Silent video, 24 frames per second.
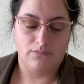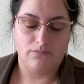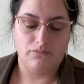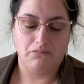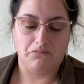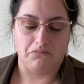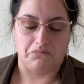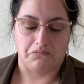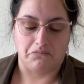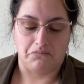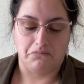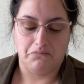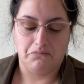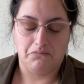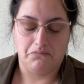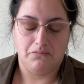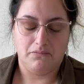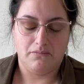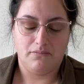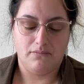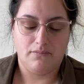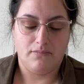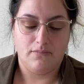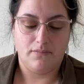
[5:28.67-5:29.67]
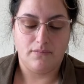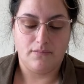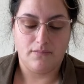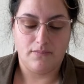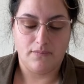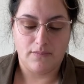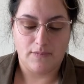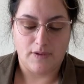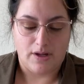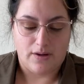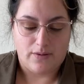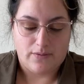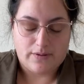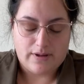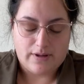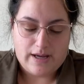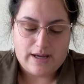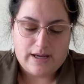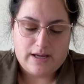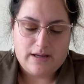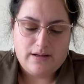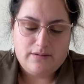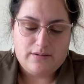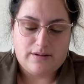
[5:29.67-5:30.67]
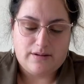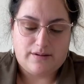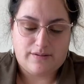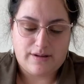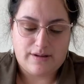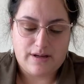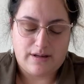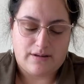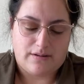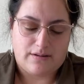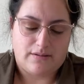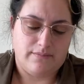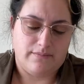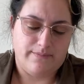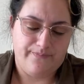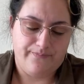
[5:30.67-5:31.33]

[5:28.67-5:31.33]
Hmm. Okay, it's kind of...